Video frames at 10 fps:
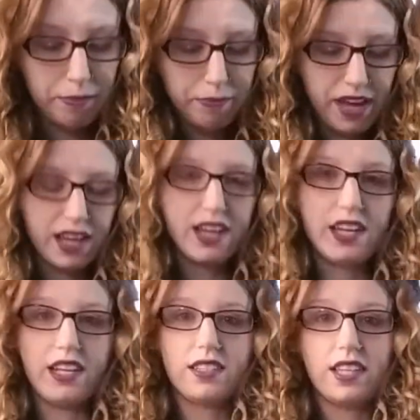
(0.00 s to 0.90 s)
But
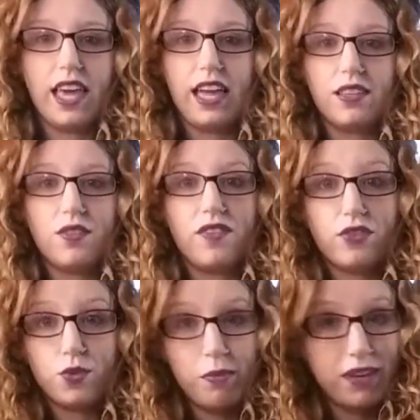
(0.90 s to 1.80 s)
it is, again, if
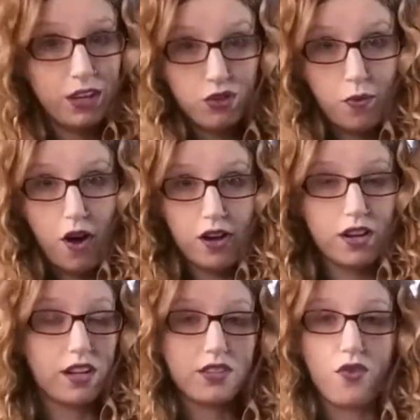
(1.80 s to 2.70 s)
you're swimming underwater,
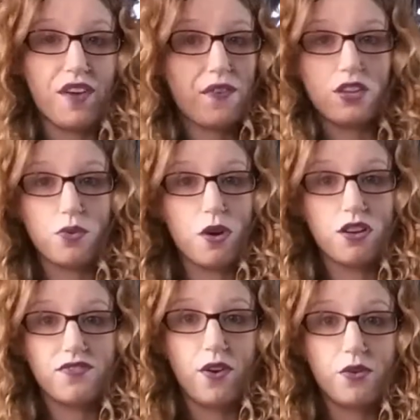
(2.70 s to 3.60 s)
it's great for
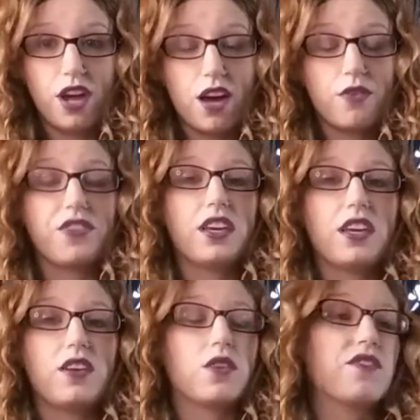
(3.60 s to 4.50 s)
underwater
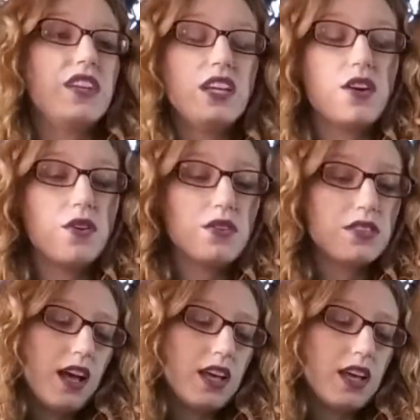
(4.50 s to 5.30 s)
photography or videos.